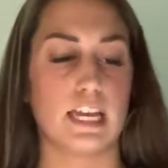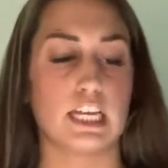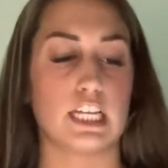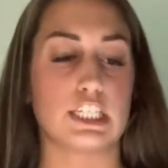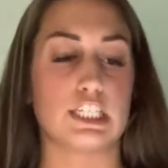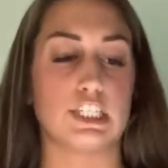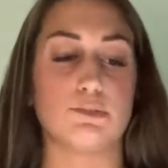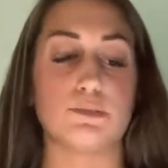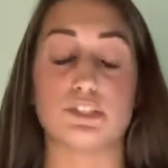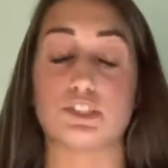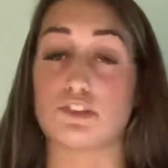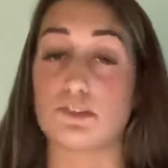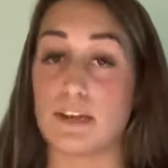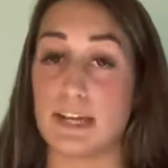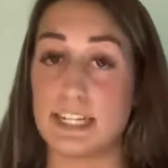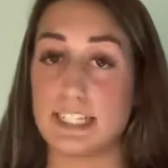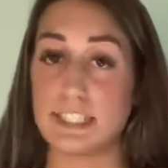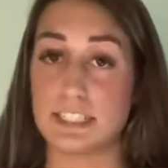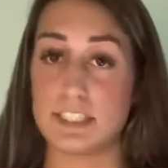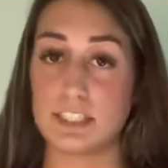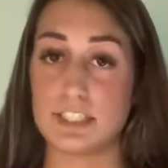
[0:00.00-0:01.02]
She was
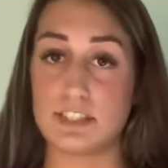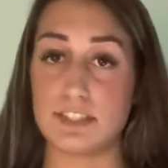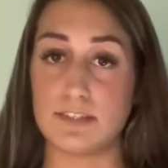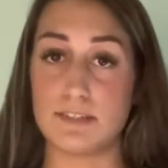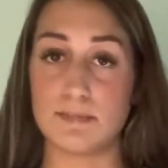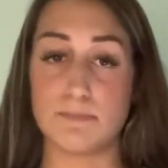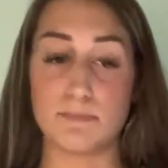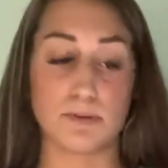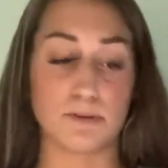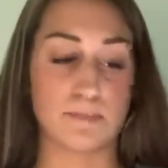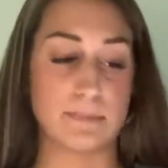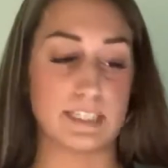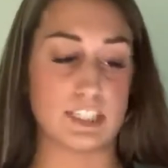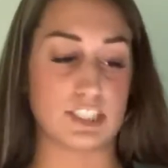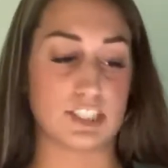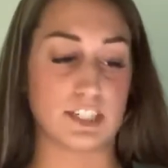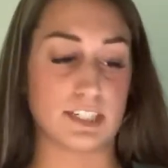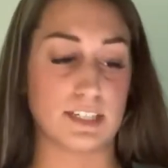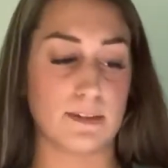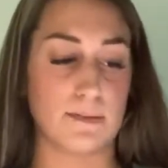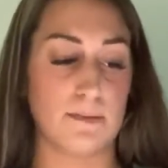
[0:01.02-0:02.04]
granted
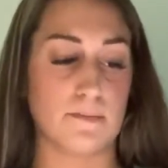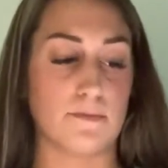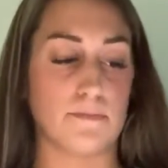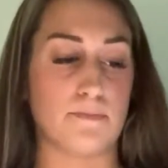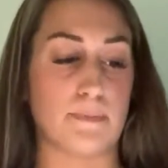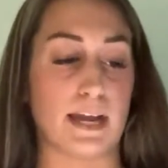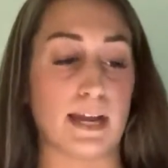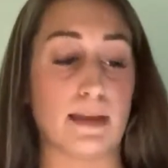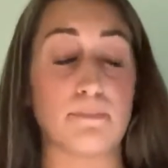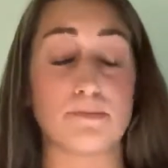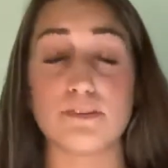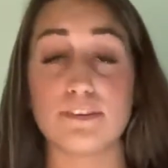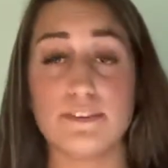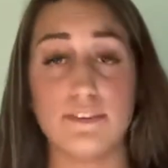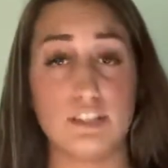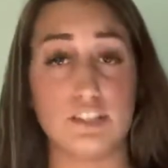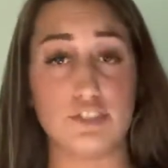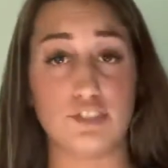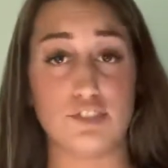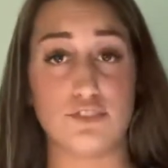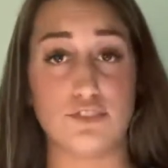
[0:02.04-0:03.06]
permission by
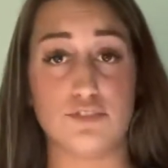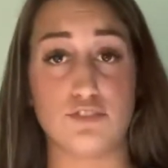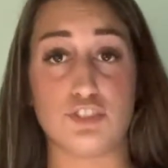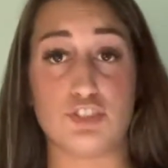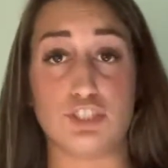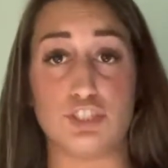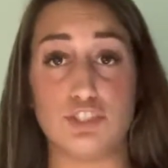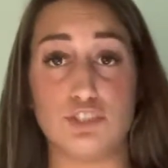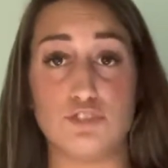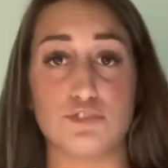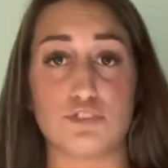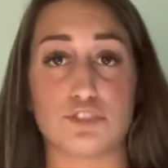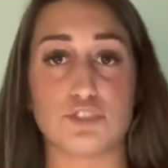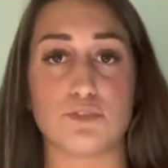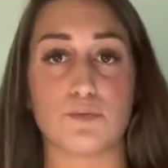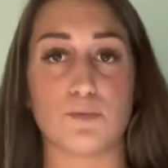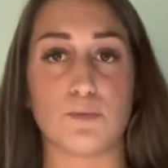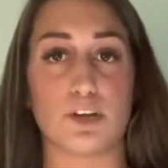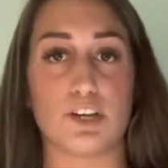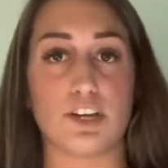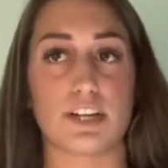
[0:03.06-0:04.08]
previous students to use
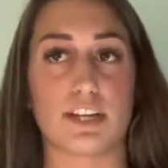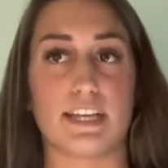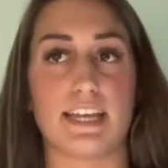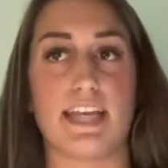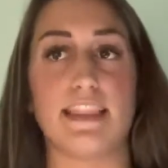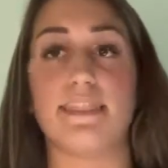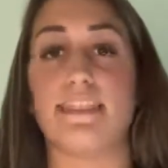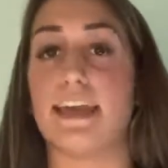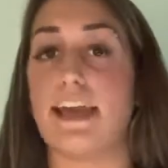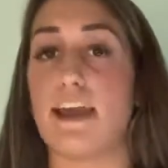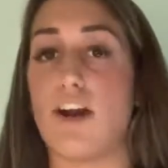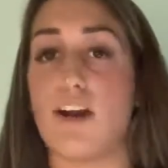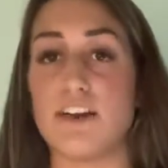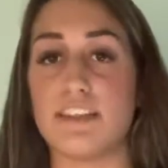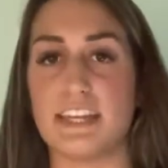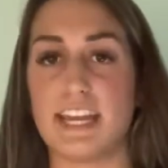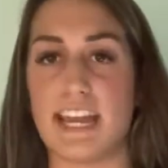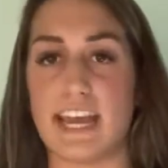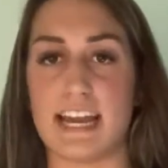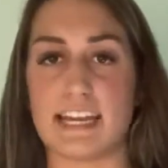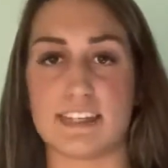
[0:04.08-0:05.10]
their work and they all
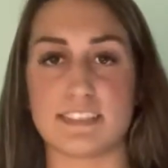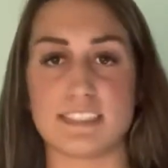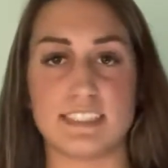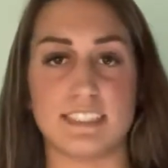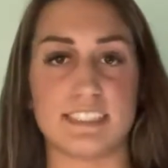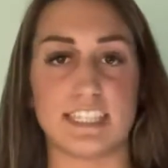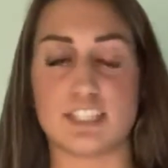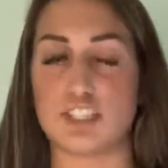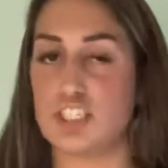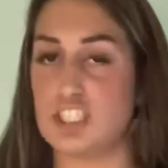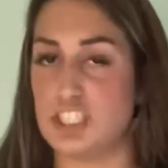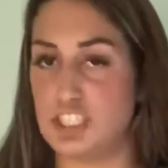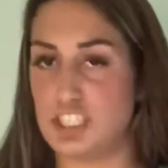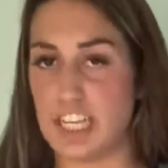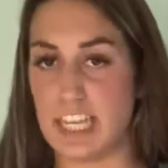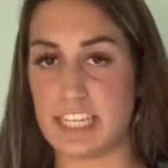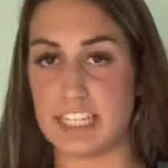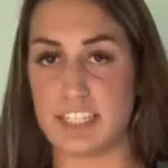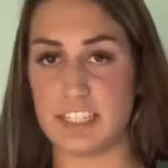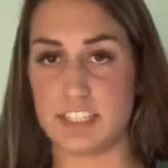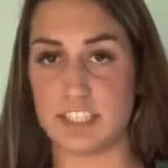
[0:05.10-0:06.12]
they ask is that she
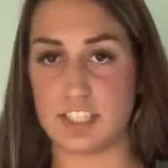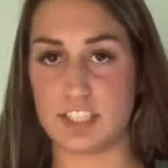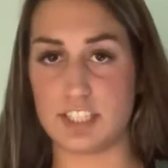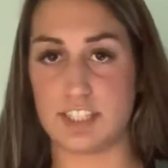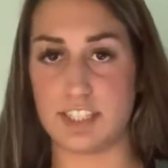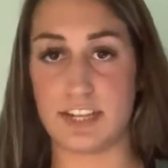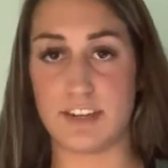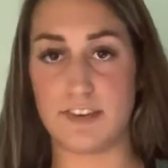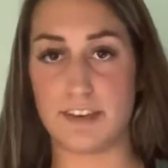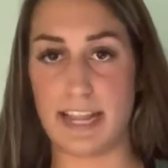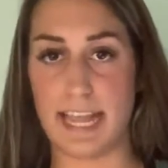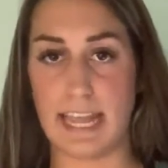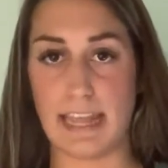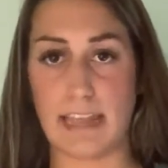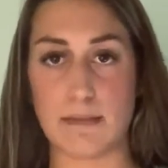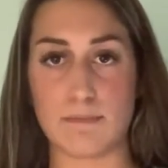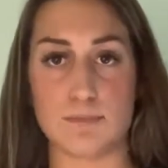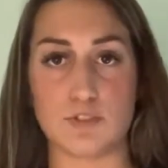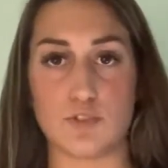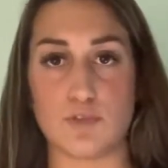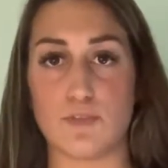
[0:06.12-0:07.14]
change their
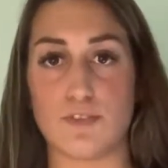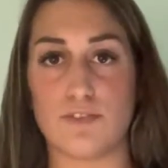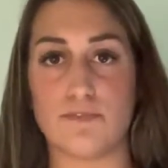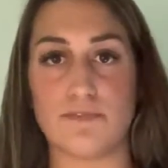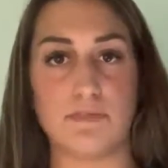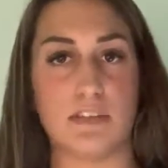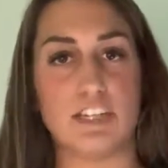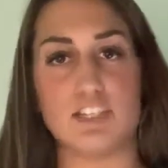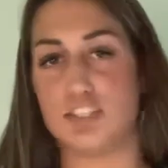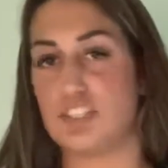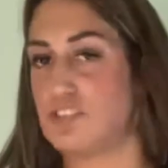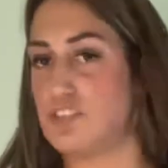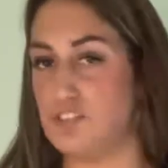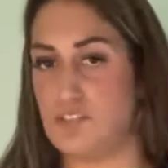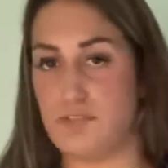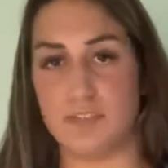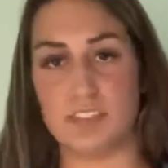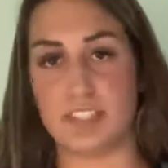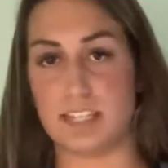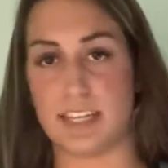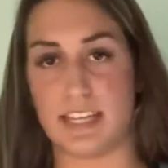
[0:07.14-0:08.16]
names or they just
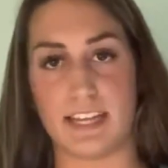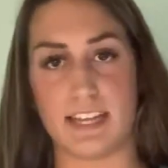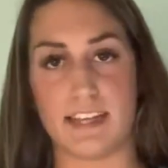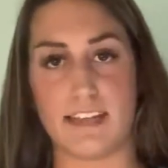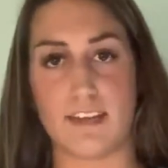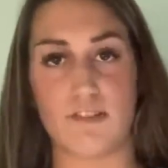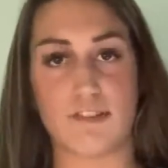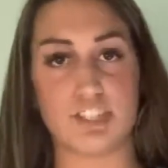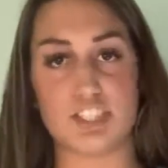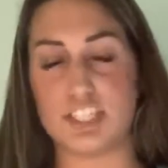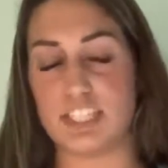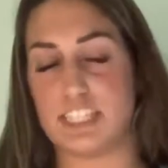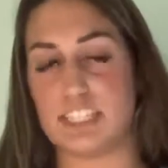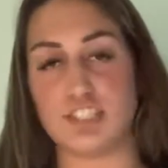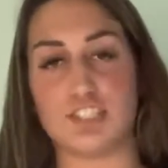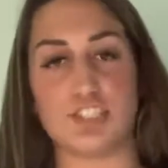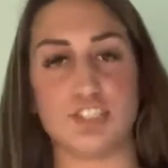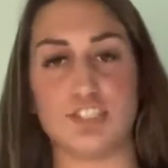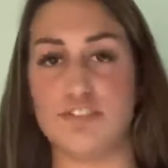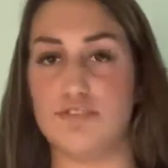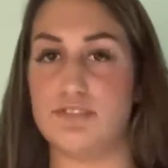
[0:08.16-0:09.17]
use it, or she can
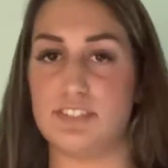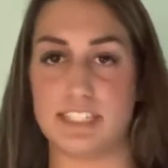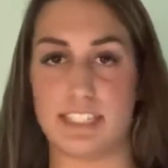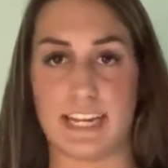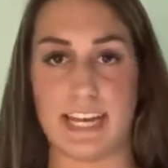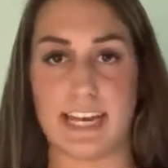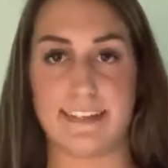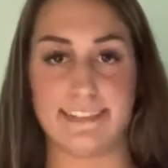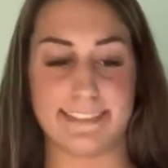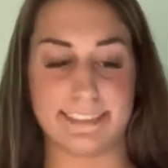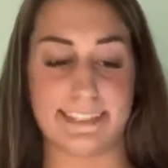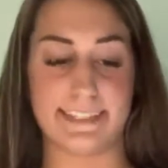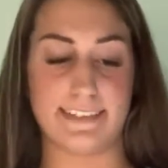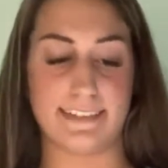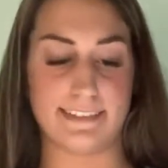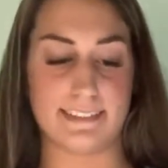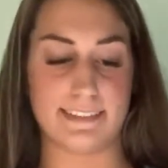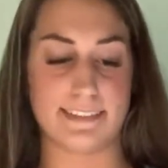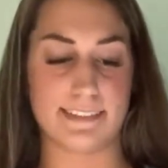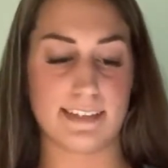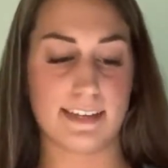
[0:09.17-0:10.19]
just use it as
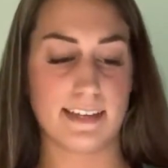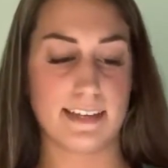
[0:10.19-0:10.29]
is.